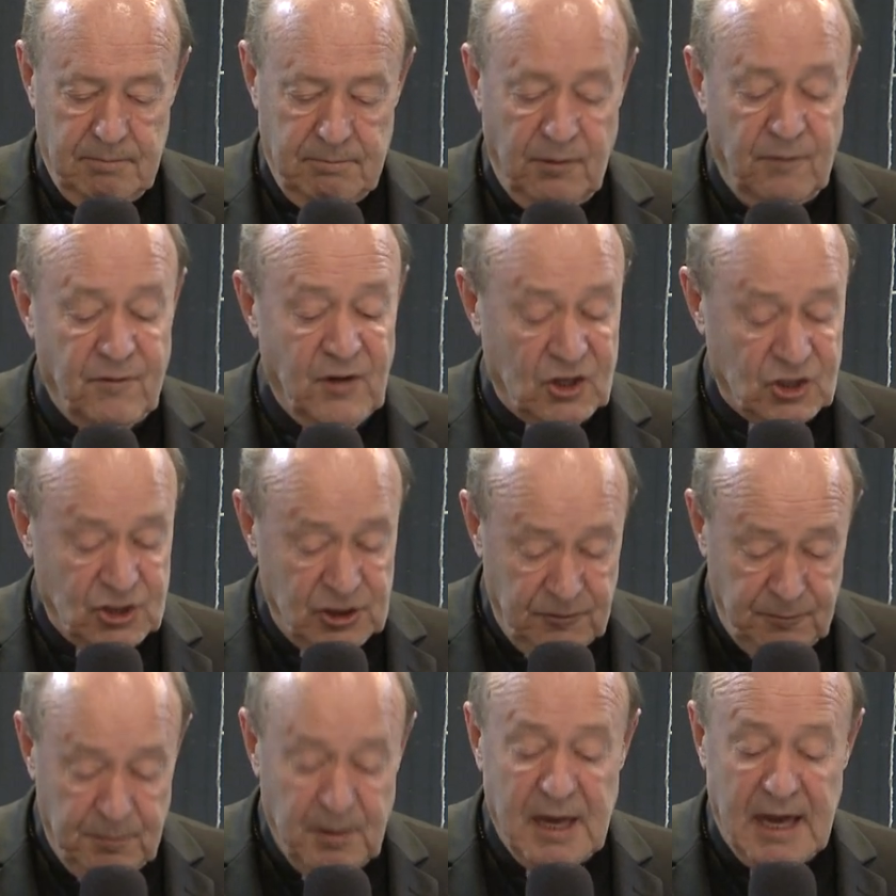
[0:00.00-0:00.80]

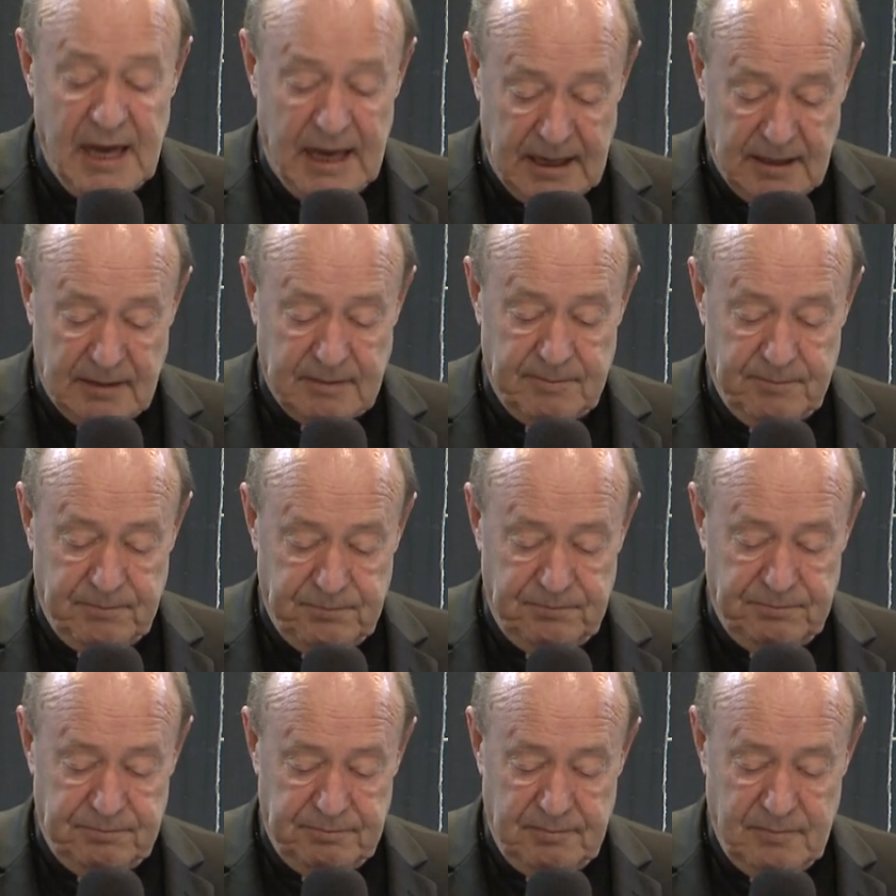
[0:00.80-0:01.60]
Perfection of being.
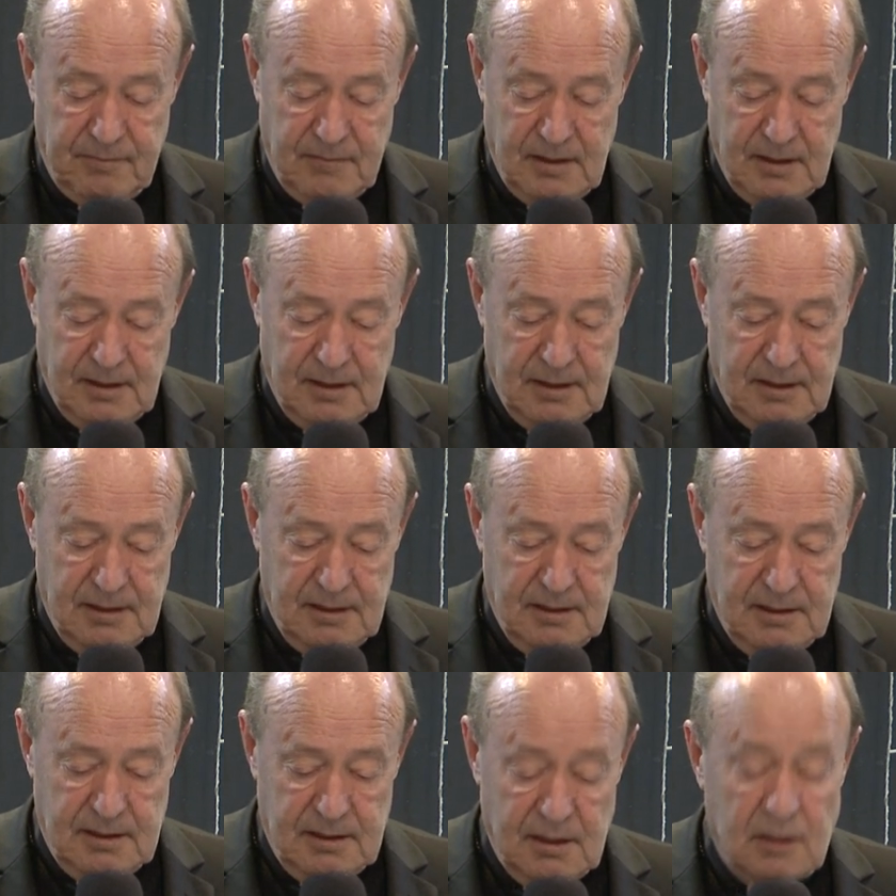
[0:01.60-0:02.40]

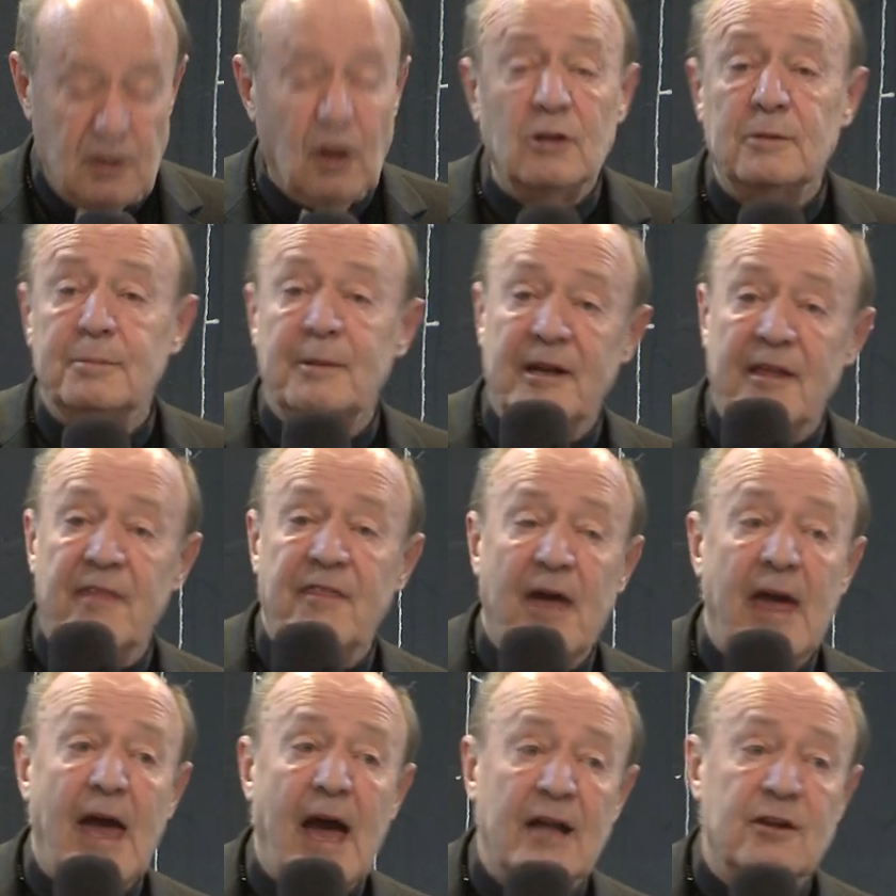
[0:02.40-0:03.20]
And ultimately,
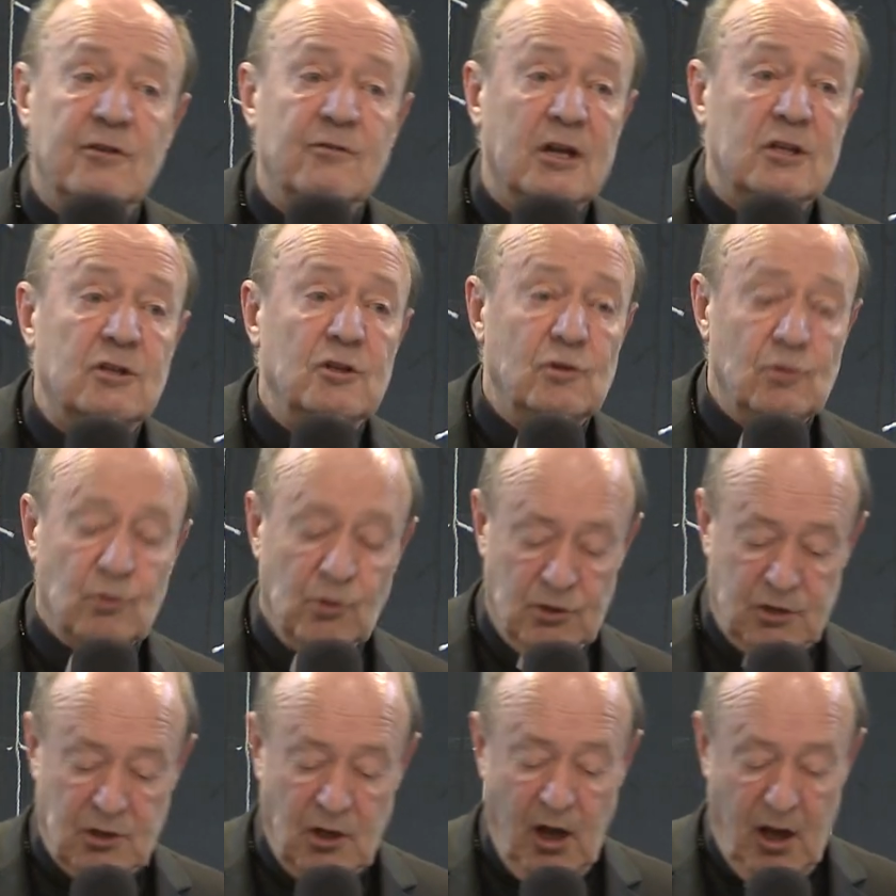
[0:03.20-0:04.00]
they are directed
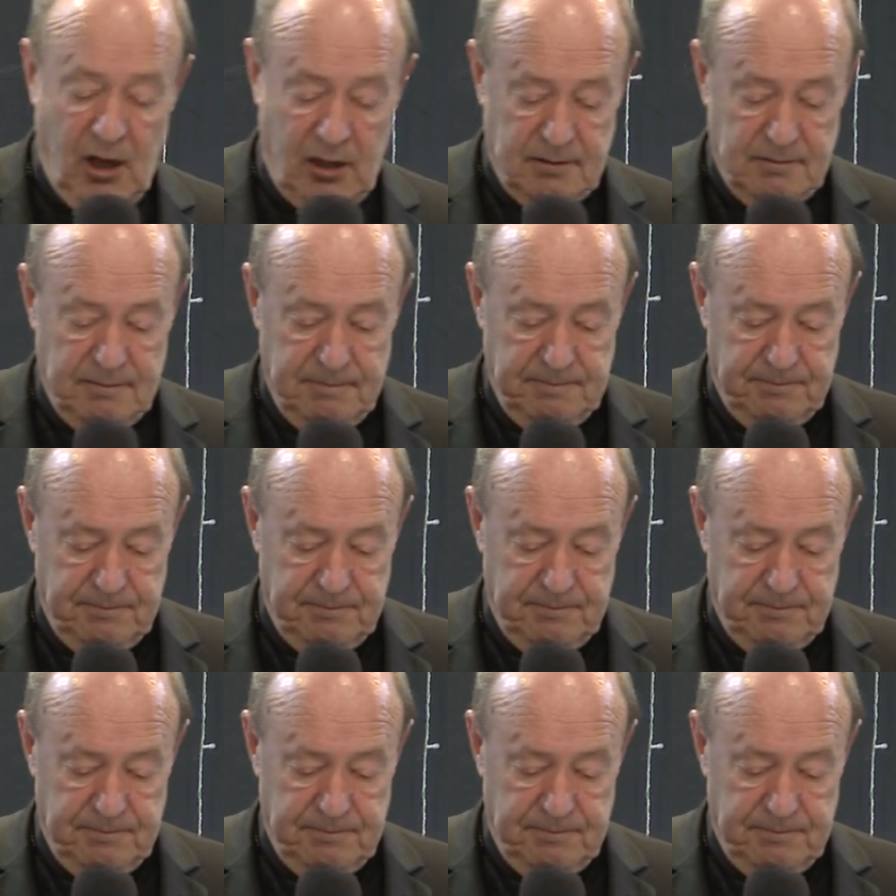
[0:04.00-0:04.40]
towards God.